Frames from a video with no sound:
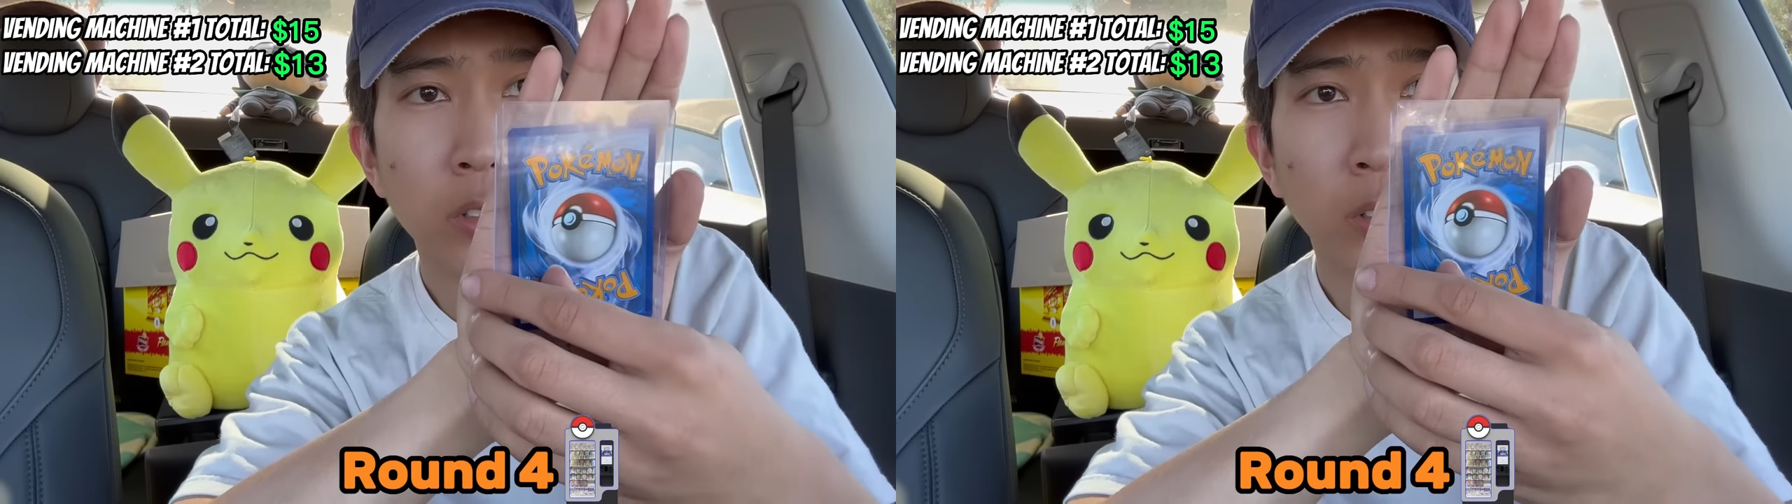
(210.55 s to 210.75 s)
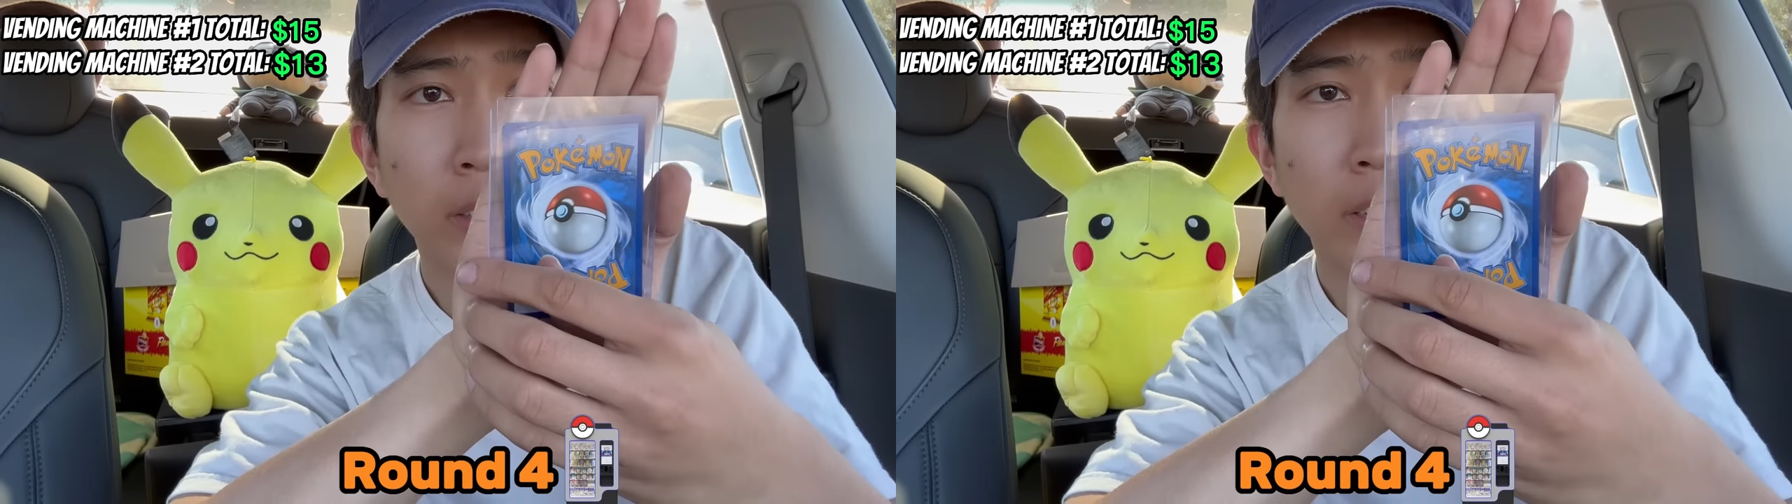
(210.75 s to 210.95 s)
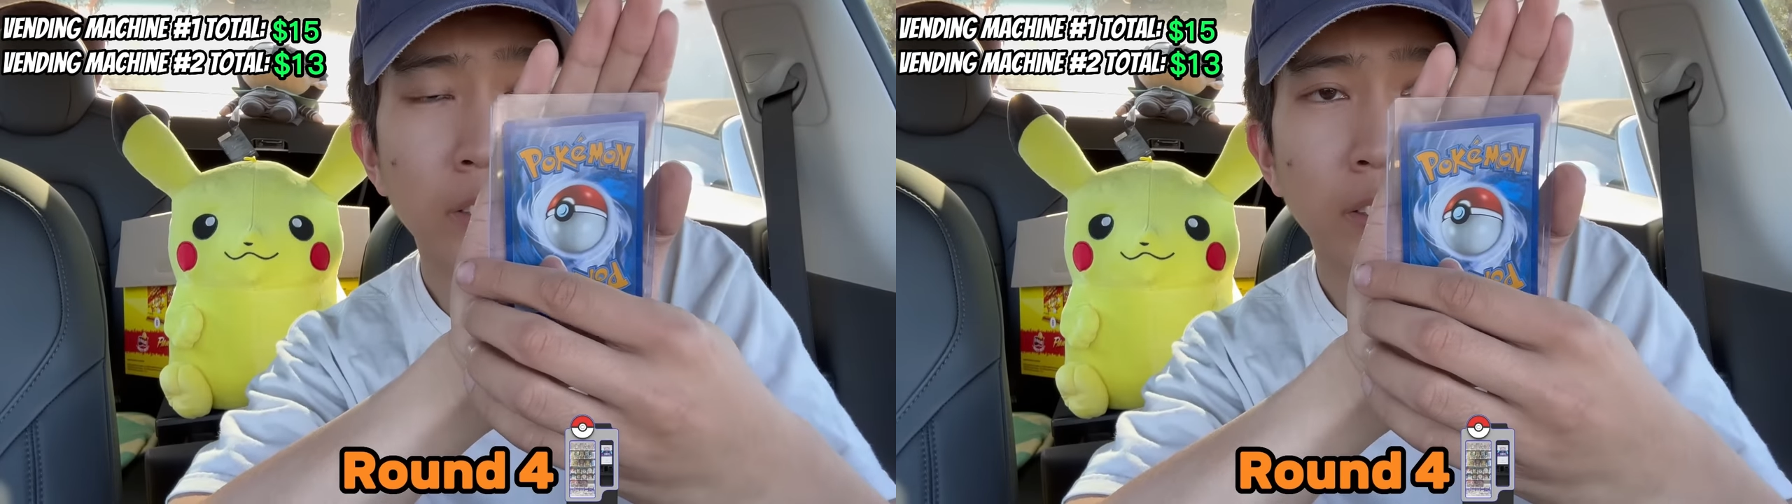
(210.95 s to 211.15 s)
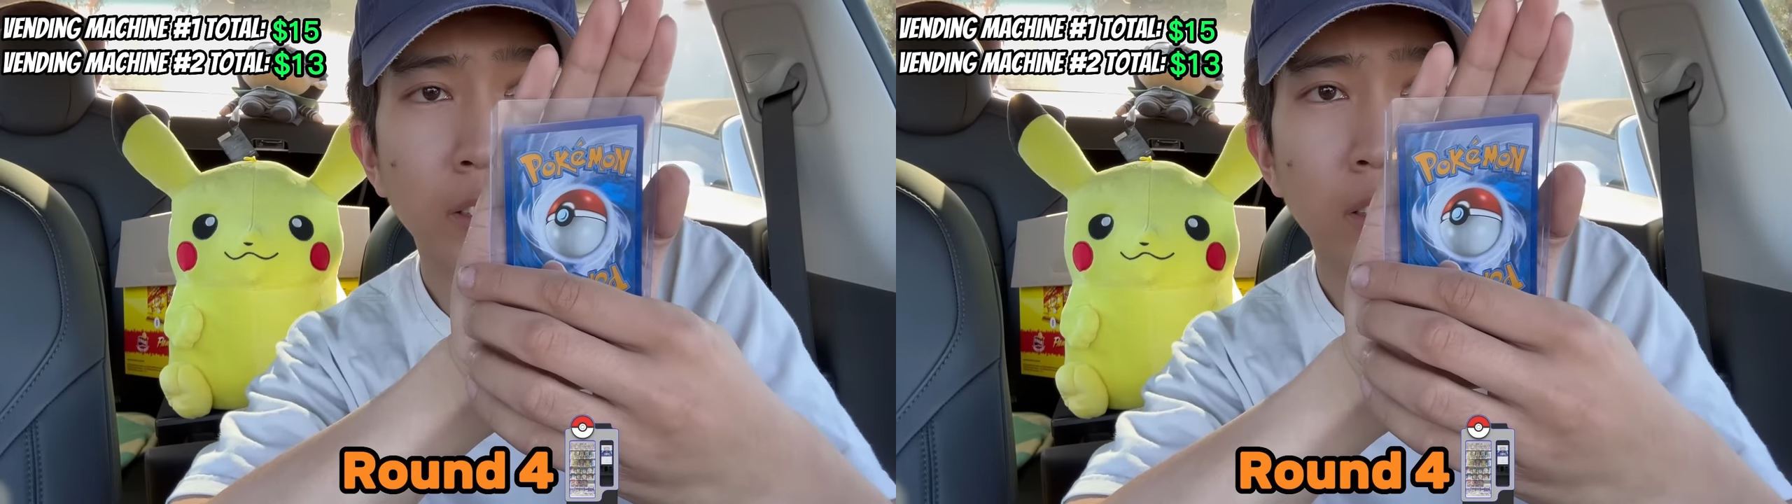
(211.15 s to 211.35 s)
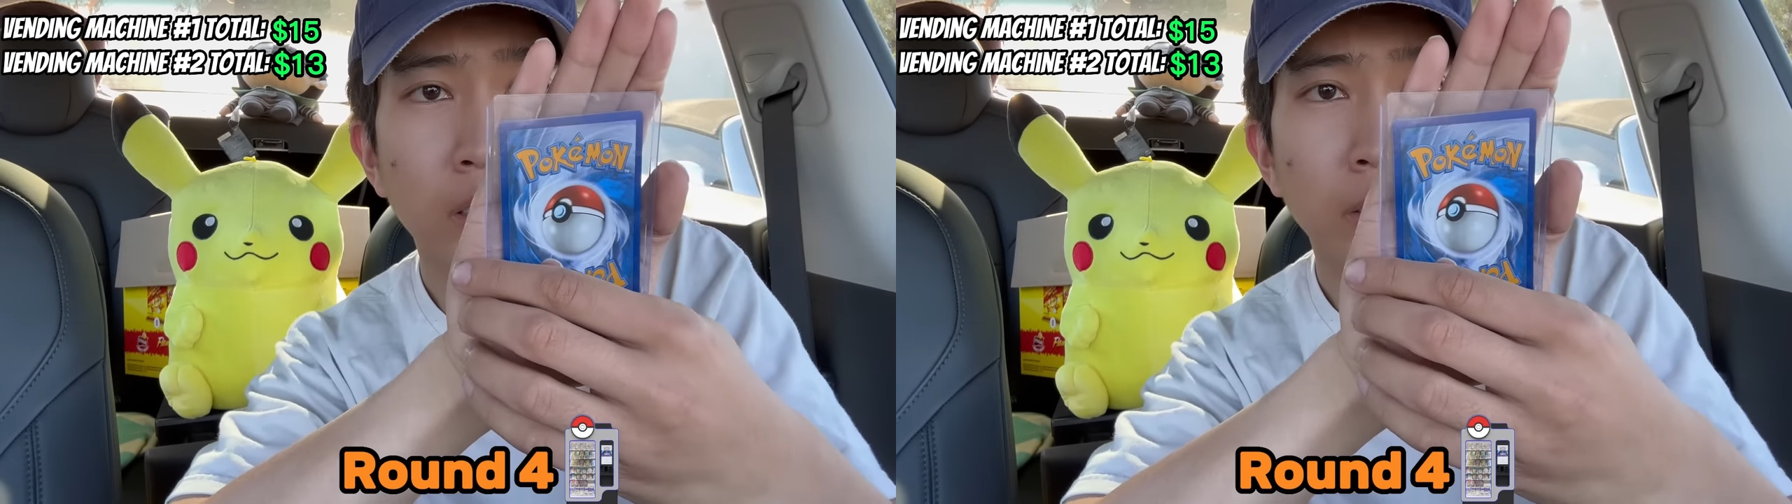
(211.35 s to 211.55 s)
don't let us
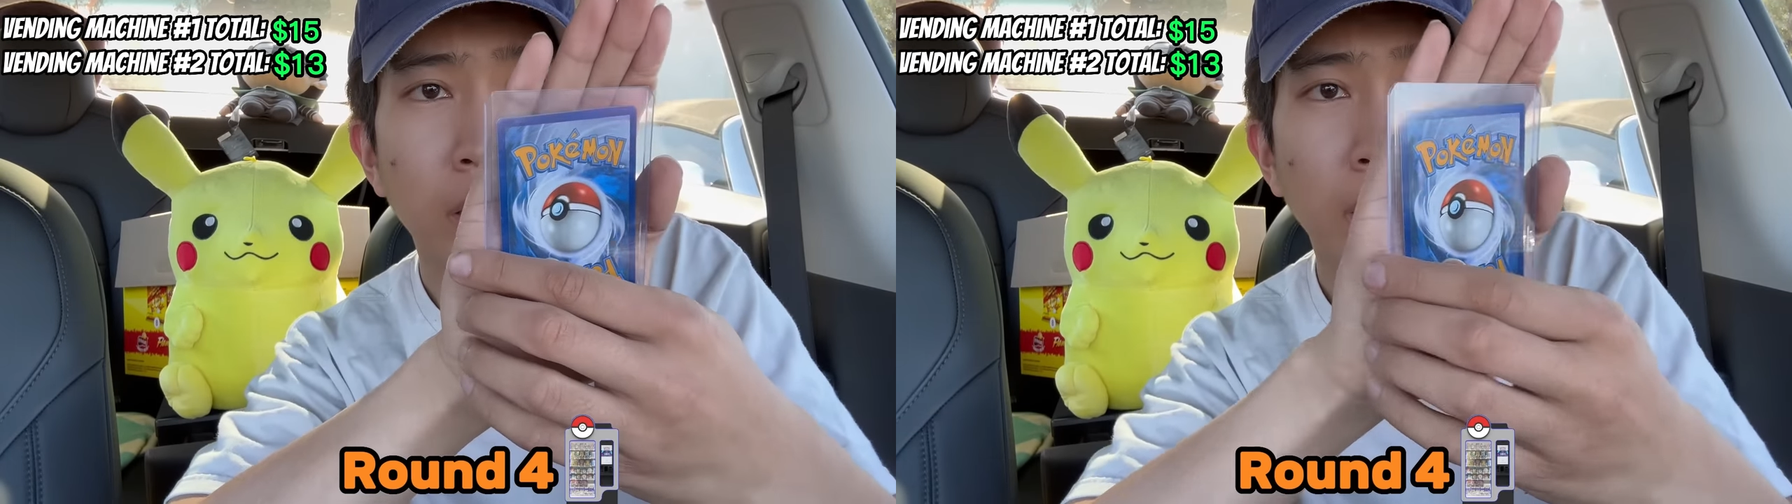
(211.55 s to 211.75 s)
down.